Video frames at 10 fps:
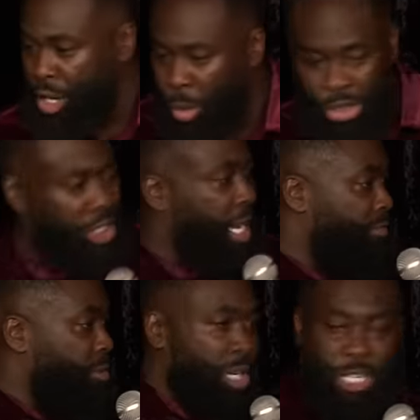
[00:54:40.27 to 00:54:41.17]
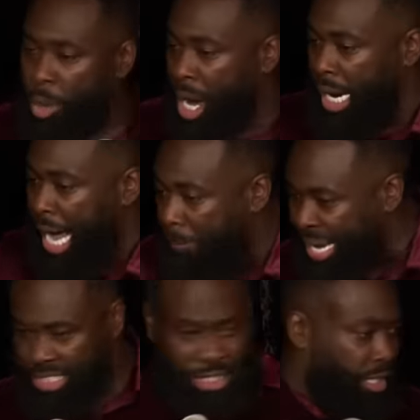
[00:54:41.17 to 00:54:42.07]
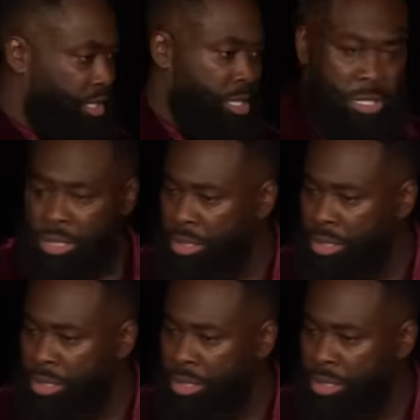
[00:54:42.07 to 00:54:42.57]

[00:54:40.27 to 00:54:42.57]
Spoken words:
watching everybody work like Mexicans.